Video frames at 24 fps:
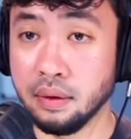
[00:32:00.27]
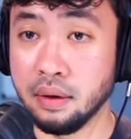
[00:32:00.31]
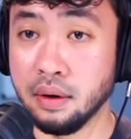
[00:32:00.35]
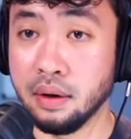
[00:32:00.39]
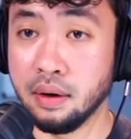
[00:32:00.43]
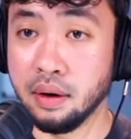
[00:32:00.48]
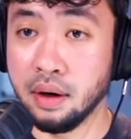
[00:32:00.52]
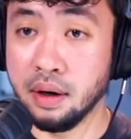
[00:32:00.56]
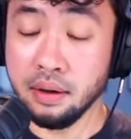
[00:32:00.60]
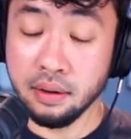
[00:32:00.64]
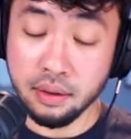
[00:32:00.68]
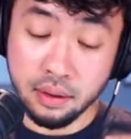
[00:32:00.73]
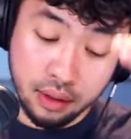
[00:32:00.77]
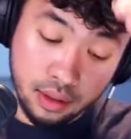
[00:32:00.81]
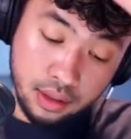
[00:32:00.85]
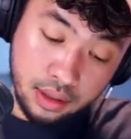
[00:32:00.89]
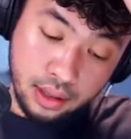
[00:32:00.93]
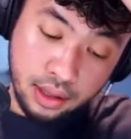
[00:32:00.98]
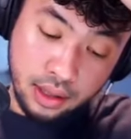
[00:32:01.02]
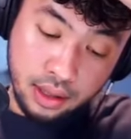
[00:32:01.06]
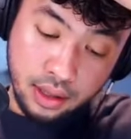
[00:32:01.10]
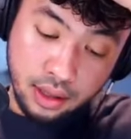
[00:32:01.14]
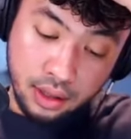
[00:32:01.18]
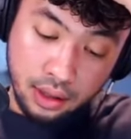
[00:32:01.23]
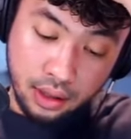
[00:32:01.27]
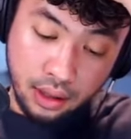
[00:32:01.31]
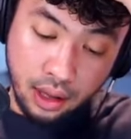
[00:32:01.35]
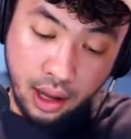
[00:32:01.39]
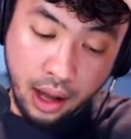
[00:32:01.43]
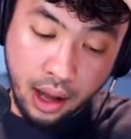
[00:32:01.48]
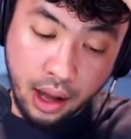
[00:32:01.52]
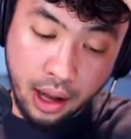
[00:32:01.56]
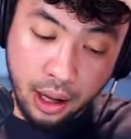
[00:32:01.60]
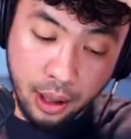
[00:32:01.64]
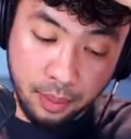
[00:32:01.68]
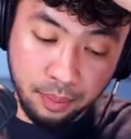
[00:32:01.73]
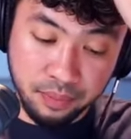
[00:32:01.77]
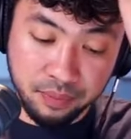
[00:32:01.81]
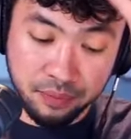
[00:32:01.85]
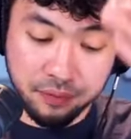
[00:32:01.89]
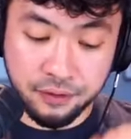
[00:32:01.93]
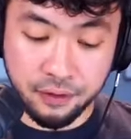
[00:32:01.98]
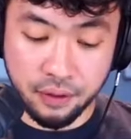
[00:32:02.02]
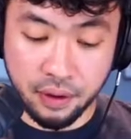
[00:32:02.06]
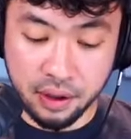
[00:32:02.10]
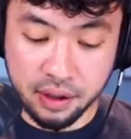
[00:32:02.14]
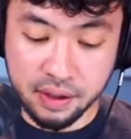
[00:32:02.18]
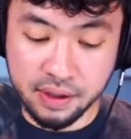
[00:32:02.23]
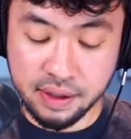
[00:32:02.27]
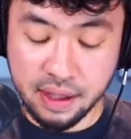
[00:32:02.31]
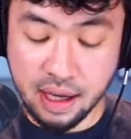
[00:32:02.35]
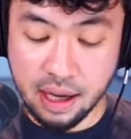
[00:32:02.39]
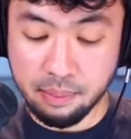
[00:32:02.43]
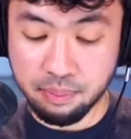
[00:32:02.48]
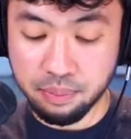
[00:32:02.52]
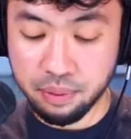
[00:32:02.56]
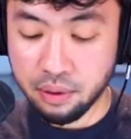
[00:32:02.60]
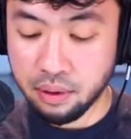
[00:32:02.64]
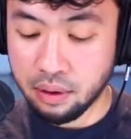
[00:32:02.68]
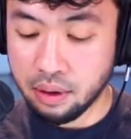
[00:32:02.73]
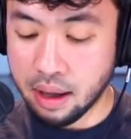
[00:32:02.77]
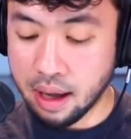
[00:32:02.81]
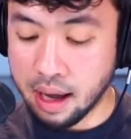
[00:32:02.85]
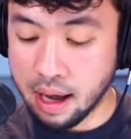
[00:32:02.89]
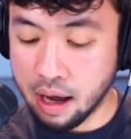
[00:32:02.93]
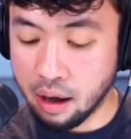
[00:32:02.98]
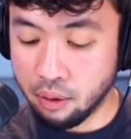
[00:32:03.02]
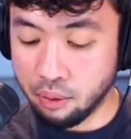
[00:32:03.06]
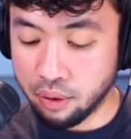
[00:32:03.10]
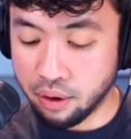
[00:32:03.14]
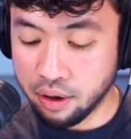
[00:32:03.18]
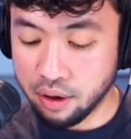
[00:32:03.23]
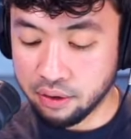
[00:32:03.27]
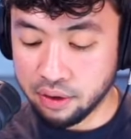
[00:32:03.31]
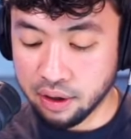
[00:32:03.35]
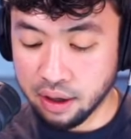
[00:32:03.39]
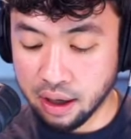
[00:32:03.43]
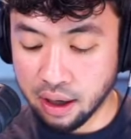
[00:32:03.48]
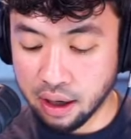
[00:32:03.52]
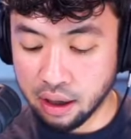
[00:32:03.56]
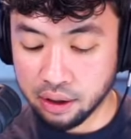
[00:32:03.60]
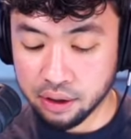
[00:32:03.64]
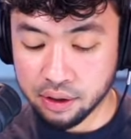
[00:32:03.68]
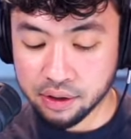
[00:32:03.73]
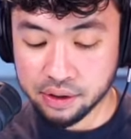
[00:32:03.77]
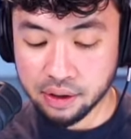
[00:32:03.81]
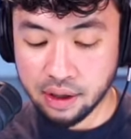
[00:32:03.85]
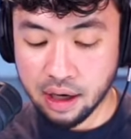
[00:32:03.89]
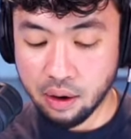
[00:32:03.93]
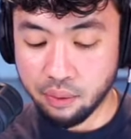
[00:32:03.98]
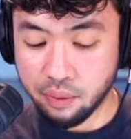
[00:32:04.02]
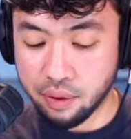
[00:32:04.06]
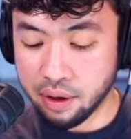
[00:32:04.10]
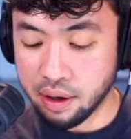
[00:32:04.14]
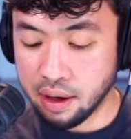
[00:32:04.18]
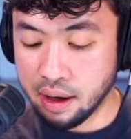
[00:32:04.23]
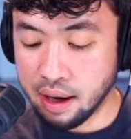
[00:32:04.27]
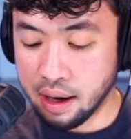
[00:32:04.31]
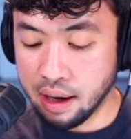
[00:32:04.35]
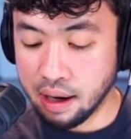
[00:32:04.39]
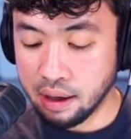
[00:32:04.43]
All right. For example, one of the areas that I want to